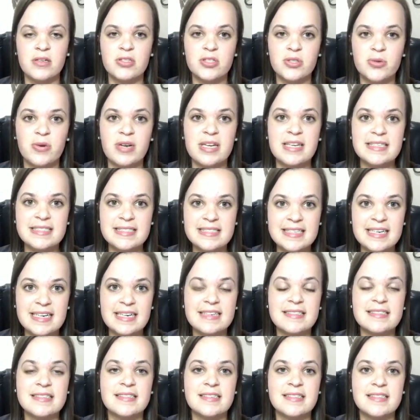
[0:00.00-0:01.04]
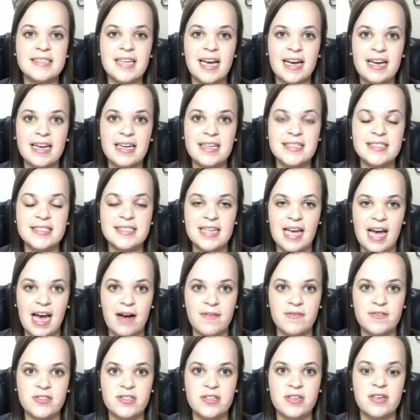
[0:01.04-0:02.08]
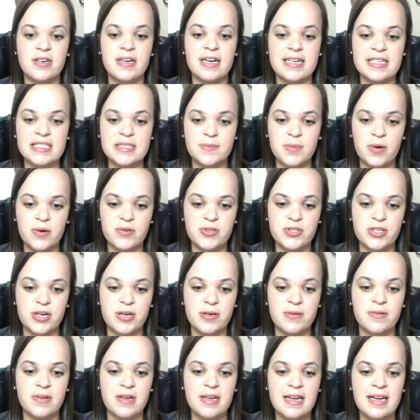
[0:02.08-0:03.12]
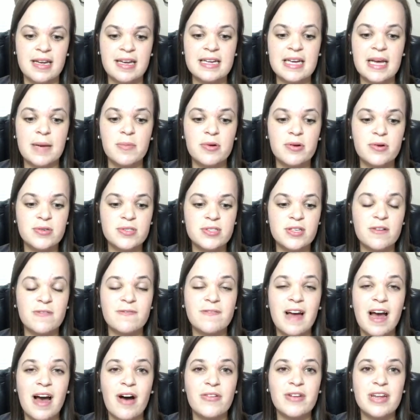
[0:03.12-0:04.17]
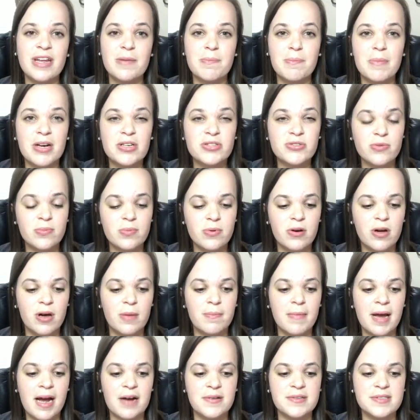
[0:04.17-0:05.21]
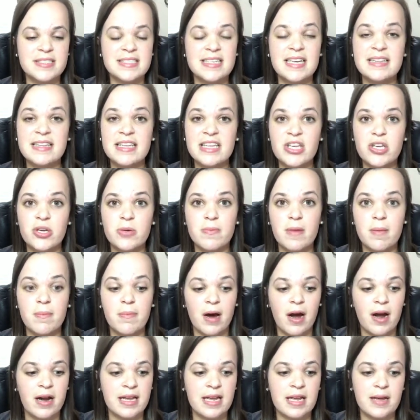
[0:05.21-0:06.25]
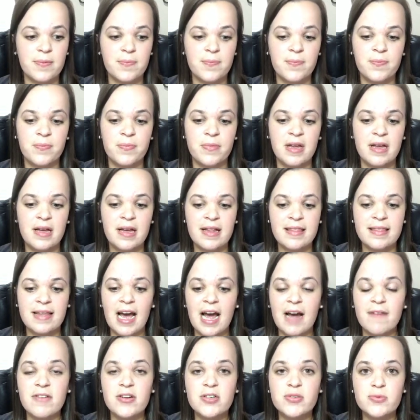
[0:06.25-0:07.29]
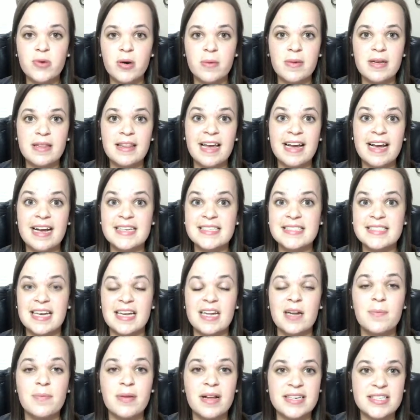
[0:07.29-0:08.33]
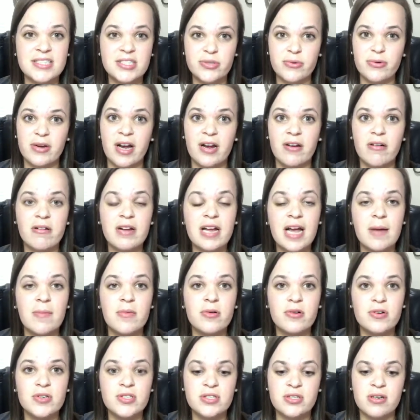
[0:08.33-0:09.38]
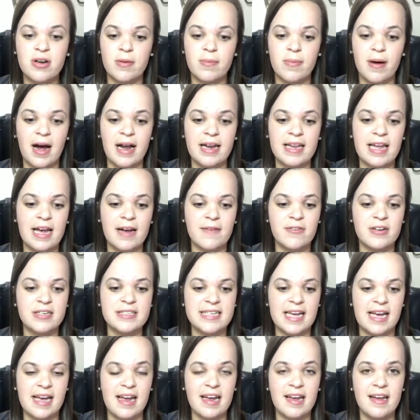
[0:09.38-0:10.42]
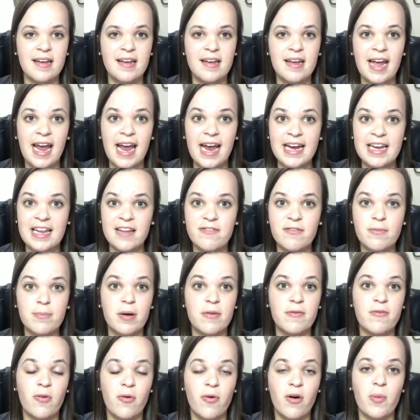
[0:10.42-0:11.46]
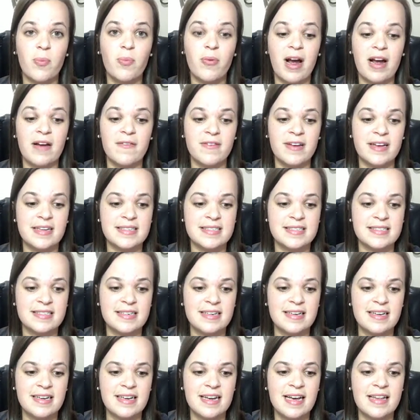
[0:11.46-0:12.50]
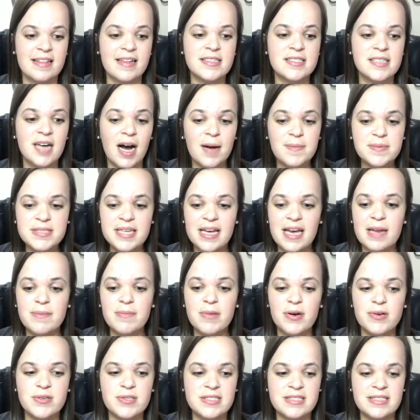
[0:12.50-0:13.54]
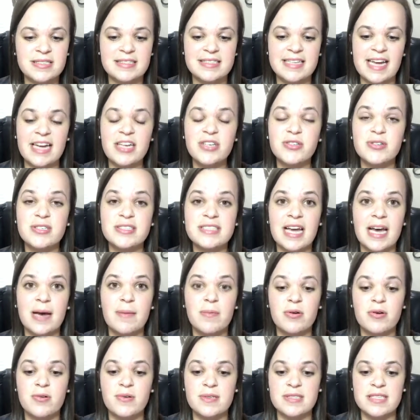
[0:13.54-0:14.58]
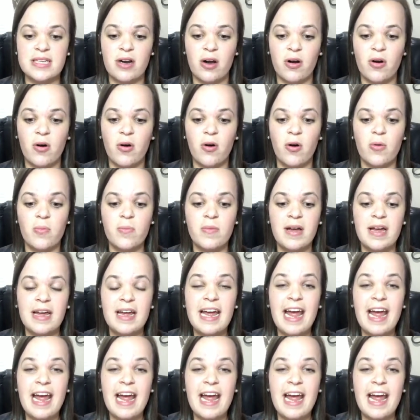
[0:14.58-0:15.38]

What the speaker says: 26 seconds after exposure, chemicals are found in measurable amounts in the human body. The average woman, like I said, applies 300 chemicals to her body every day, 80 before breakfast. The top 10 most dangerous chemicals in our home,